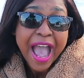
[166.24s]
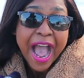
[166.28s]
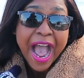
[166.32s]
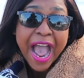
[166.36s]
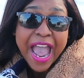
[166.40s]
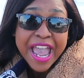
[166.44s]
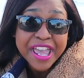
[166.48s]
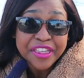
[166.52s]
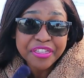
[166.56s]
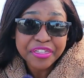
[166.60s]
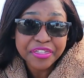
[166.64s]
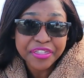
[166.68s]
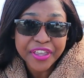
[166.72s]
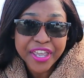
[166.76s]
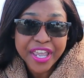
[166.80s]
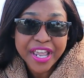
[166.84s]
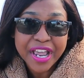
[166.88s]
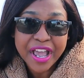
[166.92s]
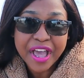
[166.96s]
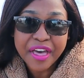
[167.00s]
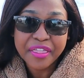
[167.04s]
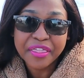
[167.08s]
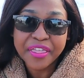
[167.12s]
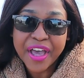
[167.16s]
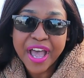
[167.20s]
I
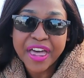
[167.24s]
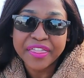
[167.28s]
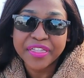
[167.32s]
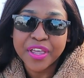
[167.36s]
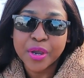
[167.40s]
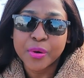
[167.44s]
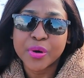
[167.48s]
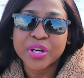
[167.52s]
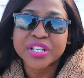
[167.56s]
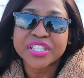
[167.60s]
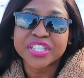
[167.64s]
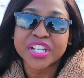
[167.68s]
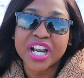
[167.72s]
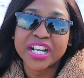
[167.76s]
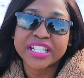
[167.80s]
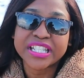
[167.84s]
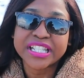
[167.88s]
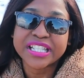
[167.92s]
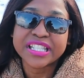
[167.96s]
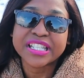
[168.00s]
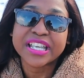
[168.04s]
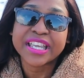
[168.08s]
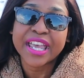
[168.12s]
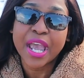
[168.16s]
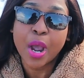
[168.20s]
think that they were
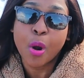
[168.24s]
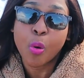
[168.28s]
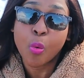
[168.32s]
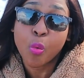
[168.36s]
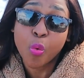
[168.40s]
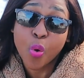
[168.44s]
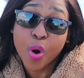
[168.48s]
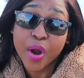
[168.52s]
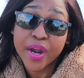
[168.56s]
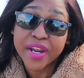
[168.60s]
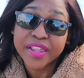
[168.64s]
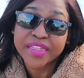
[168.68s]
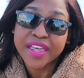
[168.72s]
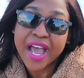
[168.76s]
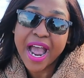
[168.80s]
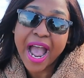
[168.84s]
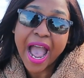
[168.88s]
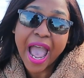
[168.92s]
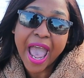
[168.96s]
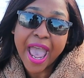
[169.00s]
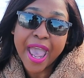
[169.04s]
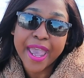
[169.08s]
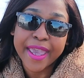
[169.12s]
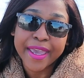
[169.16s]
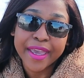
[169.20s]
starting to get worried that
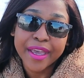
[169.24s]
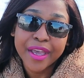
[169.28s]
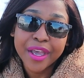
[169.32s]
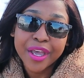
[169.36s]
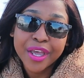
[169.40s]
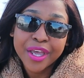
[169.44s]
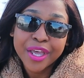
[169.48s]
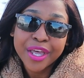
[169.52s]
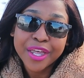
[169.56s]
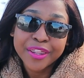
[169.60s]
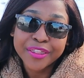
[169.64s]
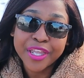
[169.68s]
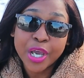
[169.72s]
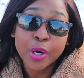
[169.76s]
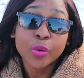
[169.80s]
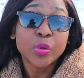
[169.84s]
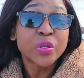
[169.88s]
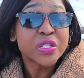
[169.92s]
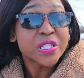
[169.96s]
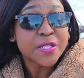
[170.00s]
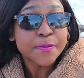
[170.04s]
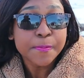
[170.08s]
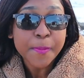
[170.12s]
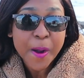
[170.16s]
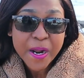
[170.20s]
I they
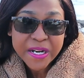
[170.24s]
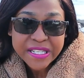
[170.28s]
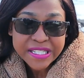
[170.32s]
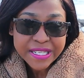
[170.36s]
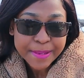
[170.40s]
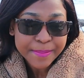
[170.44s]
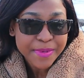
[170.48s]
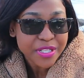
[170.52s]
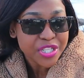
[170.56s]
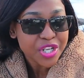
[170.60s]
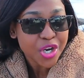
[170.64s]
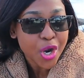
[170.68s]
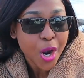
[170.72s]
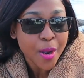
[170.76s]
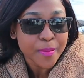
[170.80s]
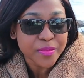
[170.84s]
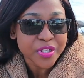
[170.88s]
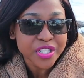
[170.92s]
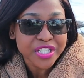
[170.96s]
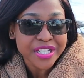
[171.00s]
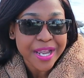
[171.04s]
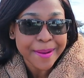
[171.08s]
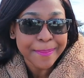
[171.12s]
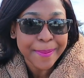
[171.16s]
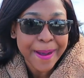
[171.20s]
would sponsor me to come
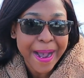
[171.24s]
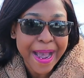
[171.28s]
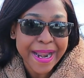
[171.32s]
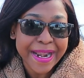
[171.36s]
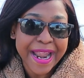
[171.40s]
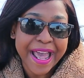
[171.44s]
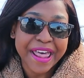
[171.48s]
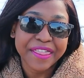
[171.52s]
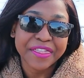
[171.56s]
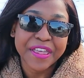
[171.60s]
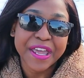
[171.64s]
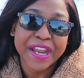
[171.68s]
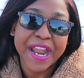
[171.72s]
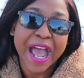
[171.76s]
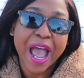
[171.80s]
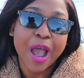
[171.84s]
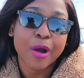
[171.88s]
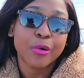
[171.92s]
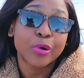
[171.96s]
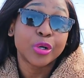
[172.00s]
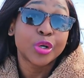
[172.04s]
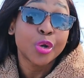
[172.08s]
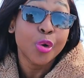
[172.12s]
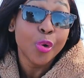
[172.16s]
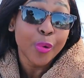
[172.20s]
to Japan, and then
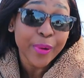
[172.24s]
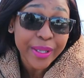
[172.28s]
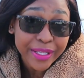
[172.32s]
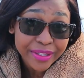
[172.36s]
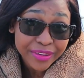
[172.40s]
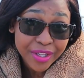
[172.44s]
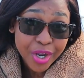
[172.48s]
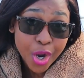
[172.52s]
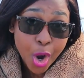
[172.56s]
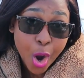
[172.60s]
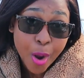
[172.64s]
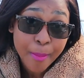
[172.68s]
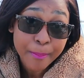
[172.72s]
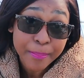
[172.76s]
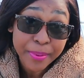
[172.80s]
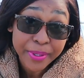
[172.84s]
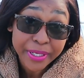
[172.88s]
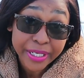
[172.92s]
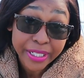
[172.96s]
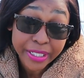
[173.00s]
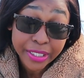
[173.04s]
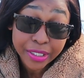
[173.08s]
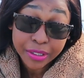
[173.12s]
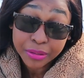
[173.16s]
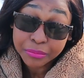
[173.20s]
I would quit the
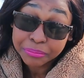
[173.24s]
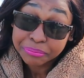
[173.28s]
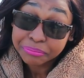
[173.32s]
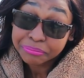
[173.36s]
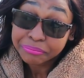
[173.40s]
company,